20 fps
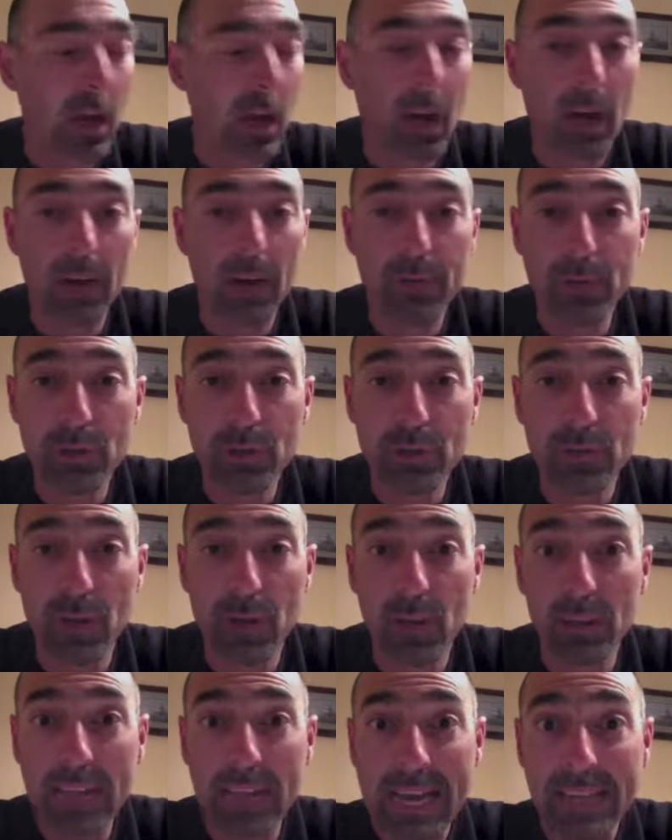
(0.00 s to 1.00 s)
Uh, first of
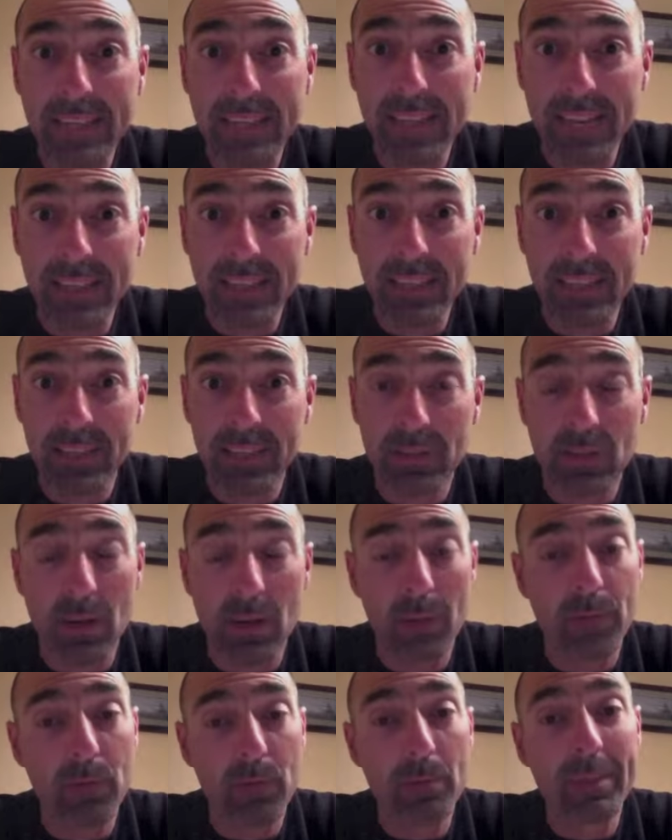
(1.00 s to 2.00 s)
all, a lot of the ideas
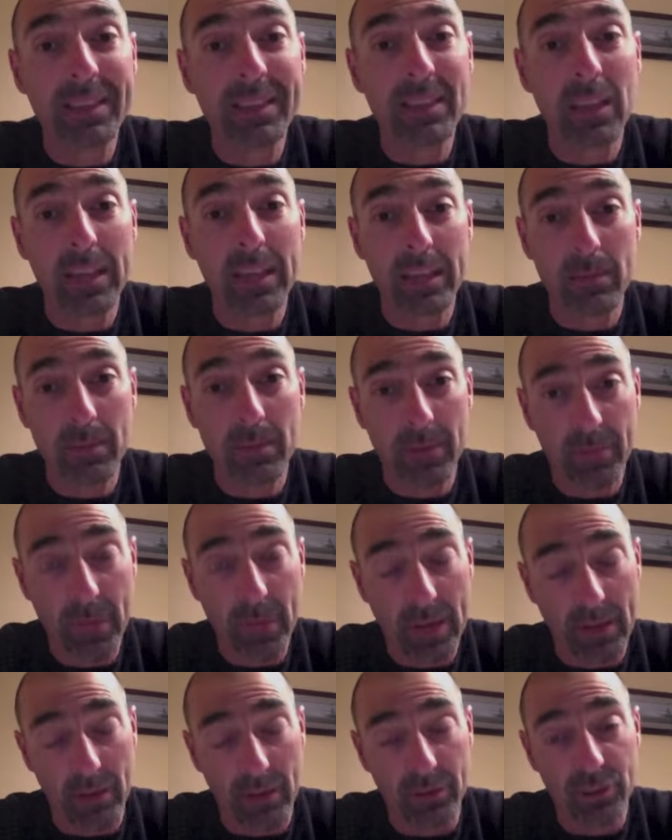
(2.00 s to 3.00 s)
come from Enlightenment
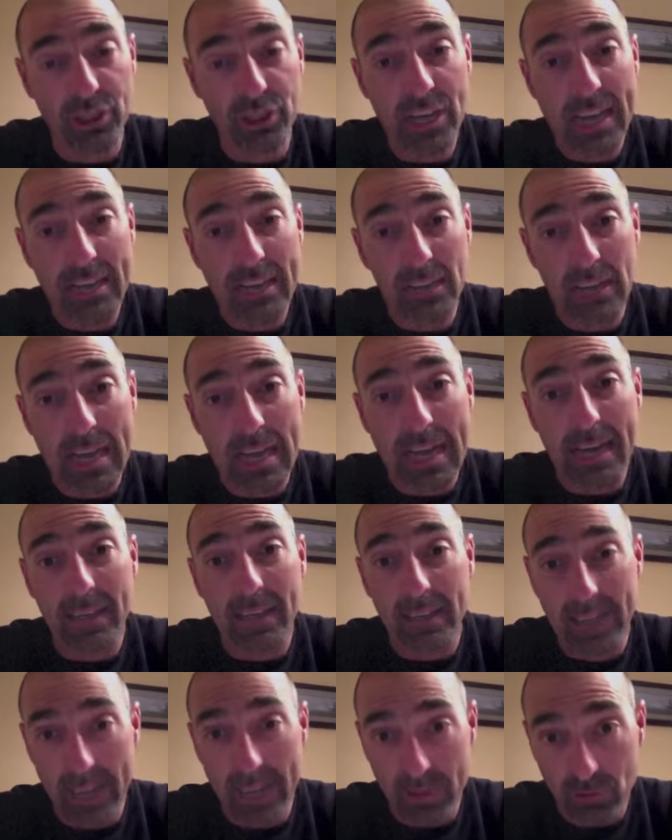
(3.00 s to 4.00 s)
thinkers John
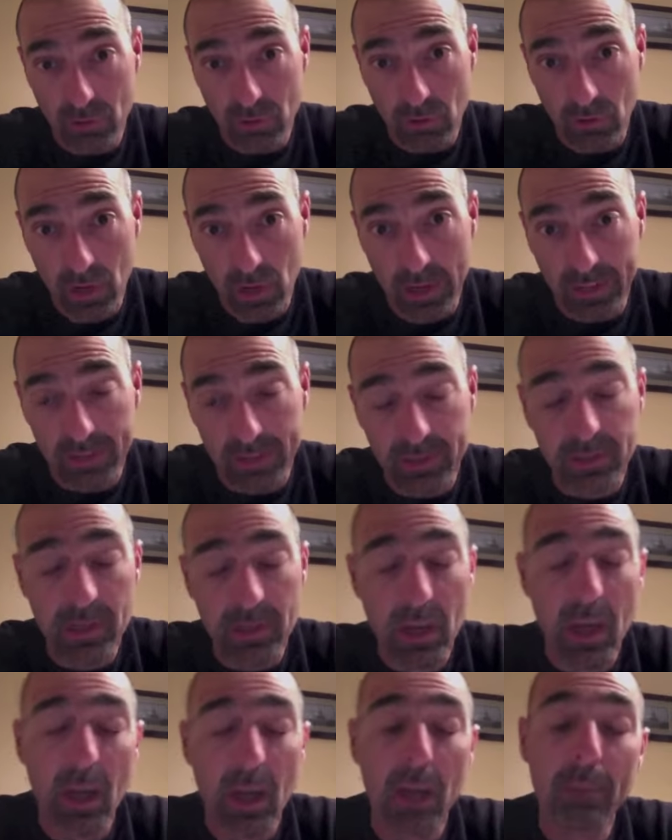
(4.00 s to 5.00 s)
Locke, natural
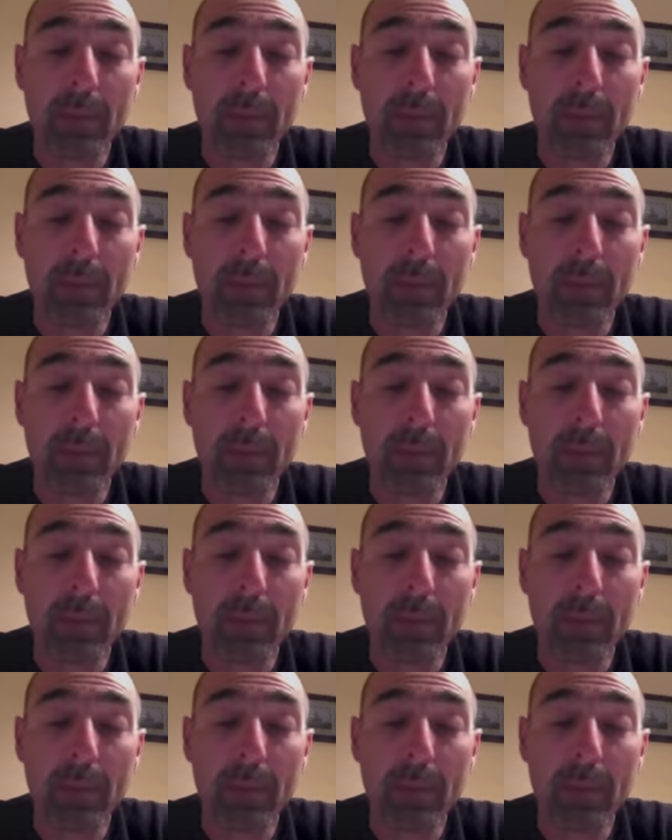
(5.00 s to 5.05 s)
rights,